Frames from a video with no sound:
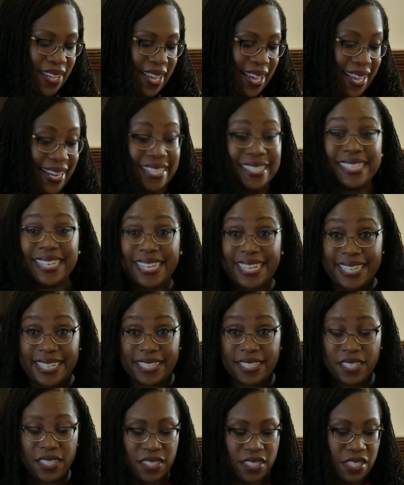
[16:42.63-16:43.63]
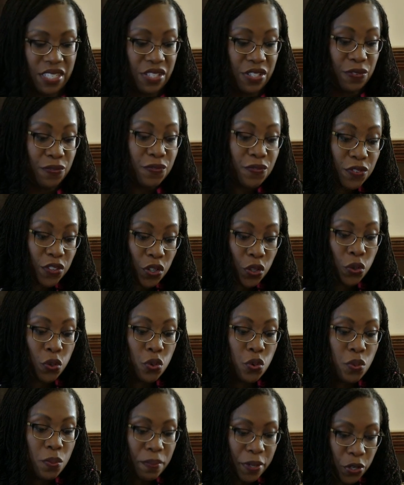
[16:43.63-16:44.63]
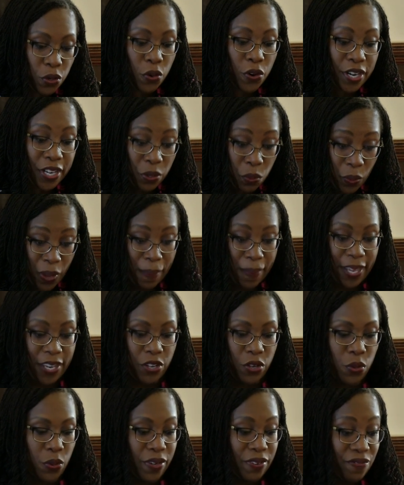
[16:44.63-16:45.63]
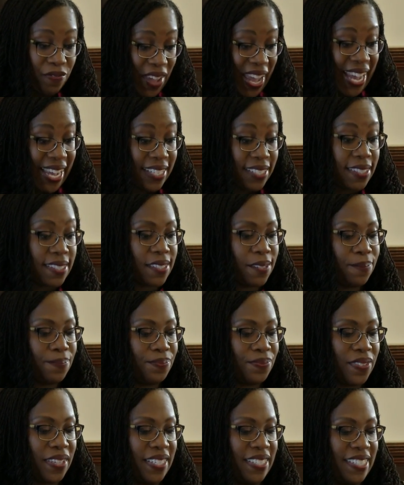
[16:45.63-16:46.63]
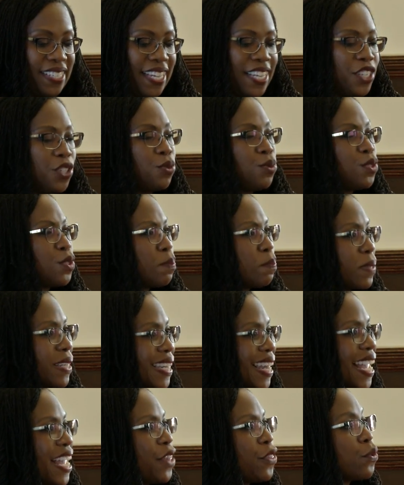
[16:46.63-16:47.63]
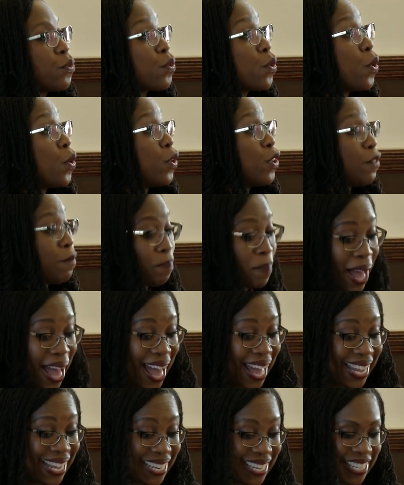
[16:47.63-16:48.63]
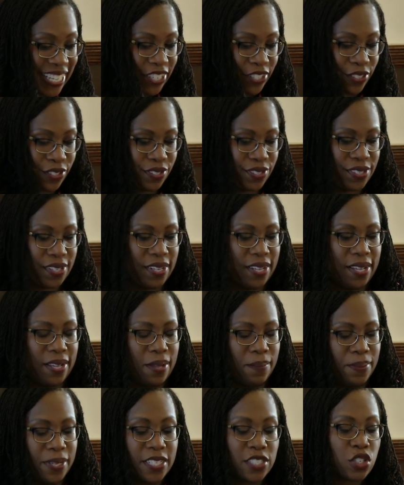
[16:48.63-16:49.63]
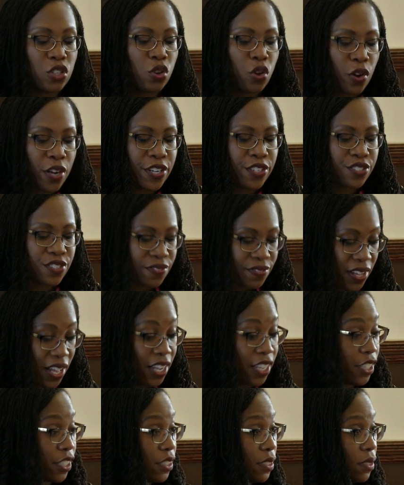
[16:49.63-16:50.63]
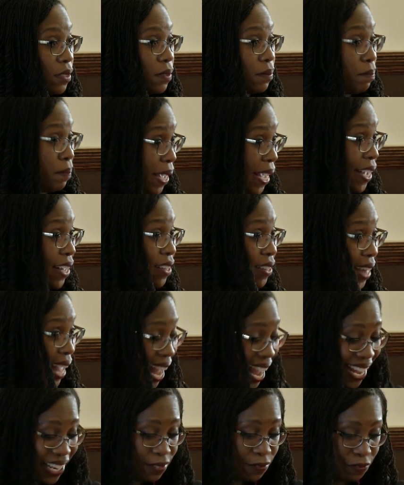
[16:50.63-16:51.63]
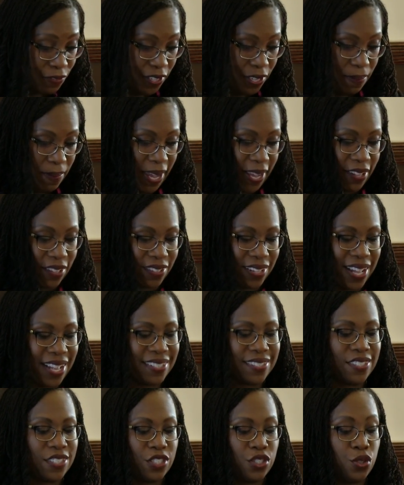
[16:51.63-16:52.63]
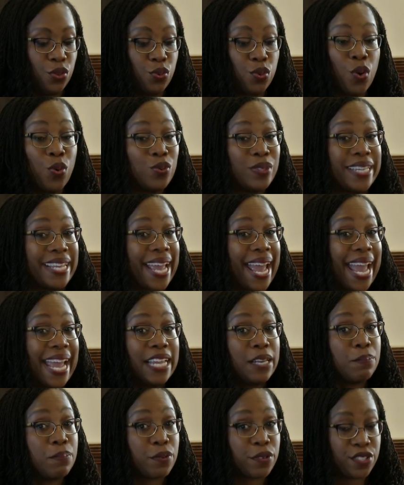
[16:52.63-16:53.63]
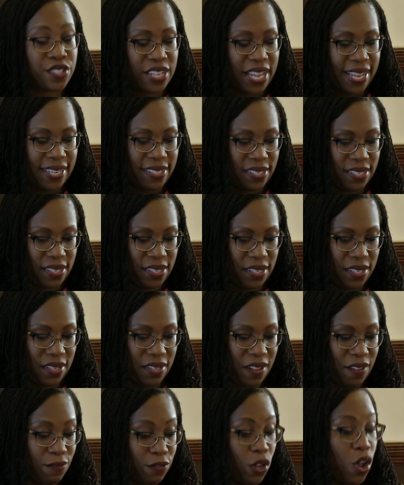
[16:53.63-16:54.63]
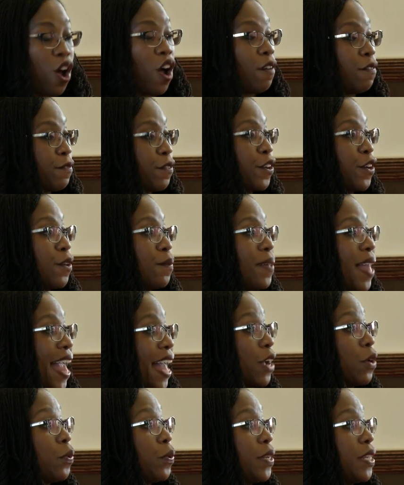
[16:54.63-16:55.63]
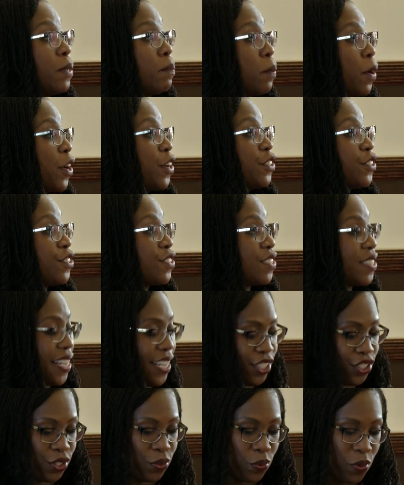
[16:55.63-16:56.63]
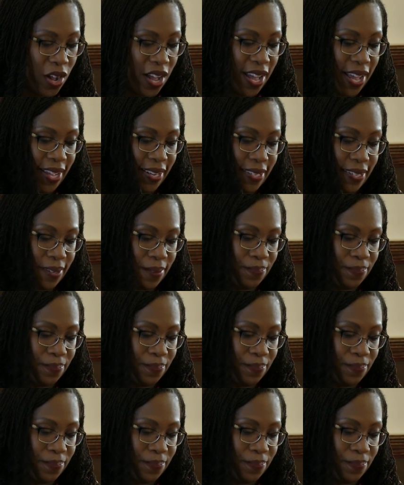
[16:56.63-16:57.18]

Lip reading: And indeed, the few minority women who advance continue to play the role of pioneers because lawyers of color, male and female, constitute only 8% of law firm equity partners nationwide.